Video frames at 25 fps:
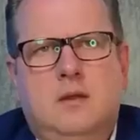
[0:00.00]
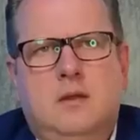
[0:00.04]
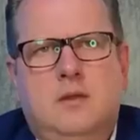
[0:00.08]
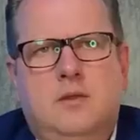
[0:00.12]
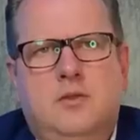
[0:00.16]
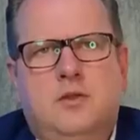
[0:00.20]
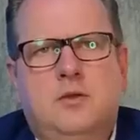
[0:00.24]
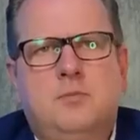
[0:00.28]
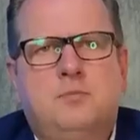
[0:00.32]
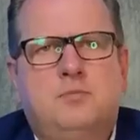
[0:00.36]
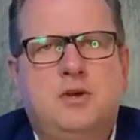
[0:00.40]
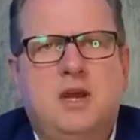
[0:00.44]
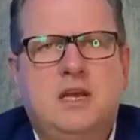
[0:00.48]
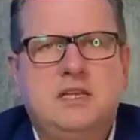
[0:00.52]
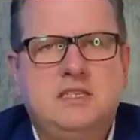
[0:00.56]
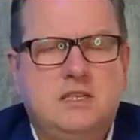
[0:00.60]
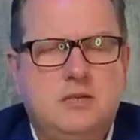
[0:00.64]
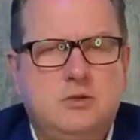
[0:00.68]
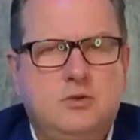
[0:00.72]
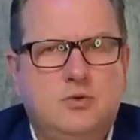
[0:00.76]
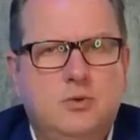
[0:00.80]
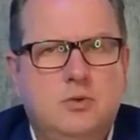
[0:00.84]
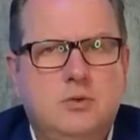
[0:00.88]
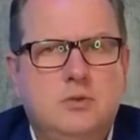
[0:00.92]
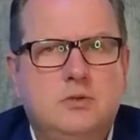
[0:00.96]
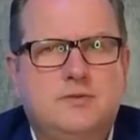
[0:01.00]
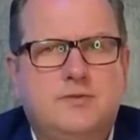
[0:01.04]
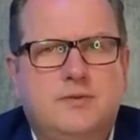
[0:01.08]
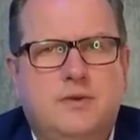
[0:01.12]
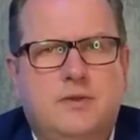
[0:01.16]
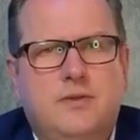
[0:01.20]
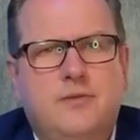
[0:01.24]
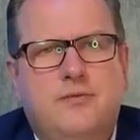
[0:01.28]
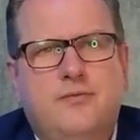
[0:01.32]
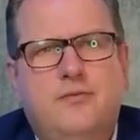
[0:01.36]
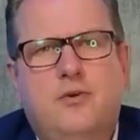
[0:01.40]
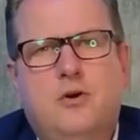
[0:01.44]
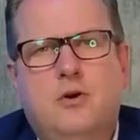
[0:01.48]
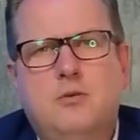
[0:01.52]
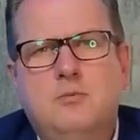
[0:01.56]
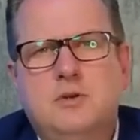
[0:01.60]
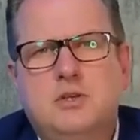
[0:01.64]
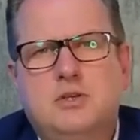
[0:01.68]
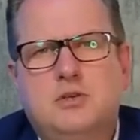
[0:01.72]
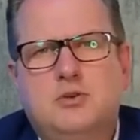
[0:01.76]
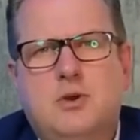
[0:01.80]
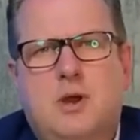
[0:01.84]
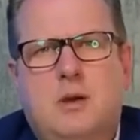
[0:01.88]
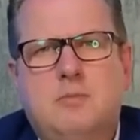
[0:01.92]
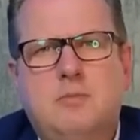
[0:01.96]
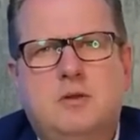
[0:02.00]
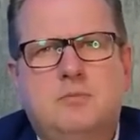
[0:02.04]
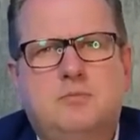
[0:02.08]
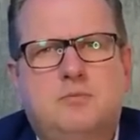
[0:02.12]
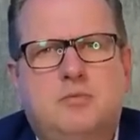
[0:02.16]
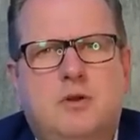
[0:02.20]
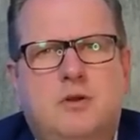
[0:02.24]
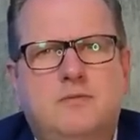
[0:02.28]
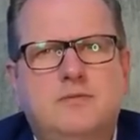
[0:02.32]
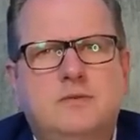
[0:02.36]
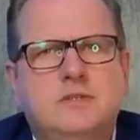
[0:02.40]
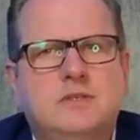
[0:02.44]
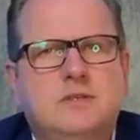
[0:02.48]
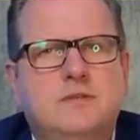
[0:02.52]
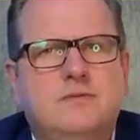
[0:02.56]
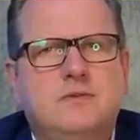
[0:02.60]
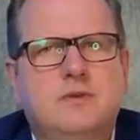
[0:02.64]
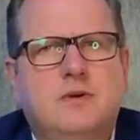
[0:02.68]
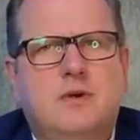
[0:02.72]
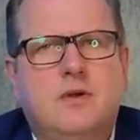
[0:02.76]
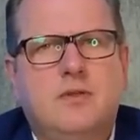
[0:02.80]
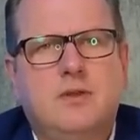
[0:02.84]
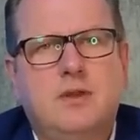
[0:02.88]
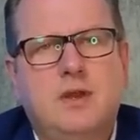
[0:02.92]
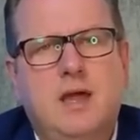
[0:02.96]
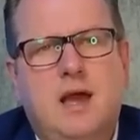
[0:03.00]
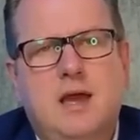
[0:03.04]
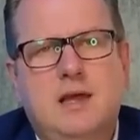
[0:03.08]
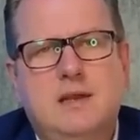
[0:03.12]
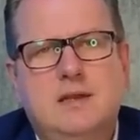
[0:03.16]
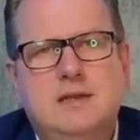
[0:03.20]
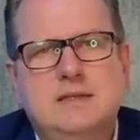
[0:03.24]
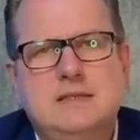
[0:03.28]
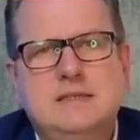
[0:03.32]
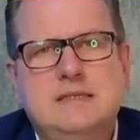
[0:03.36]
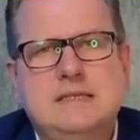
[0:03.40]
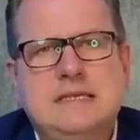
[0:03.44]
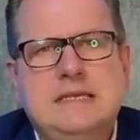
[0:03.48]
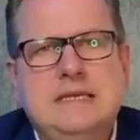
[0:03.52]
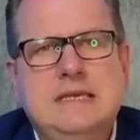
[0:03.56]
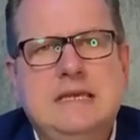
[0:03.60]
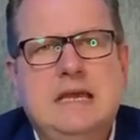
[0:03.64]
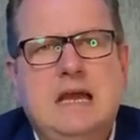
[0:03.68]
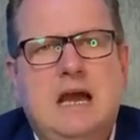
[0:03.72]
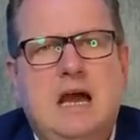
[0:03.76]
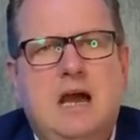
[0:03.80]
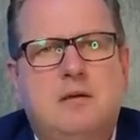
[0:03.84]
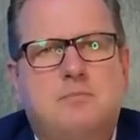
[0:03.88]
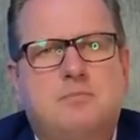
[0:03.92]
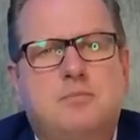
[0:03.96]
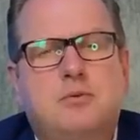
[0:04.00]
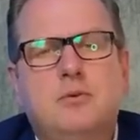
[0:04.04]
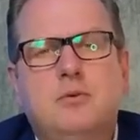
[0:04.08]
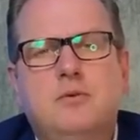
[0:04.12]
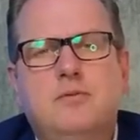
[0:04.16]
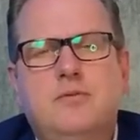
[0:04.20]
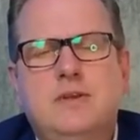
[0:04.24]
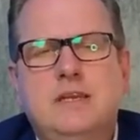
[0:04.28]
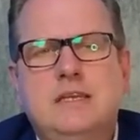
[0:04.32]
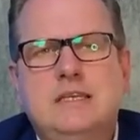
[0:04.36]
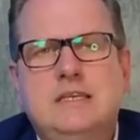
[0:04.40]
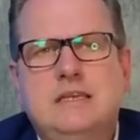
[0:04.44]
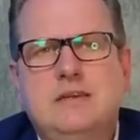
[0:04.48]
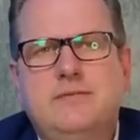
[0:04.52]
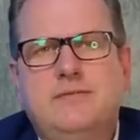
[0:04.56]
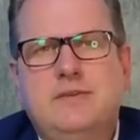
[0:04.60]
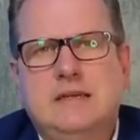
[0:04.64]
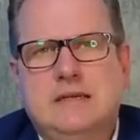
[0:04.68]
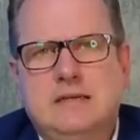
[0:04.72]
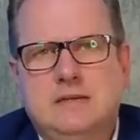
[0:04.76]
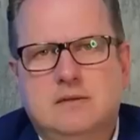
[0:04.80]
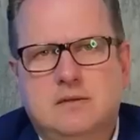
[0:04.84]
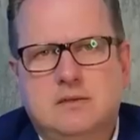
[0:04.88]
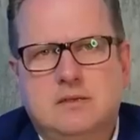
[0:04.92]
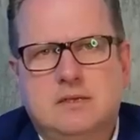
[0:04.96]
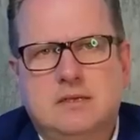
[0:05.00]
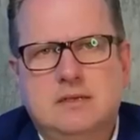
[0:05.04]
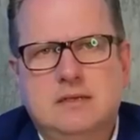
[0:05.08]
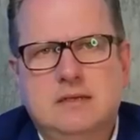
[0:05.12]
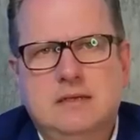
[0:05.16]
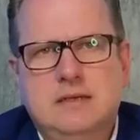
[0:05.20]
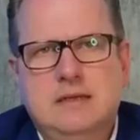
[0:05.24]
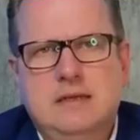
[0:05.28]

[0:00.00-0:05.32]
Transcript: The Brexit rules for the former troubled province of Northern Ireland are proving difficult.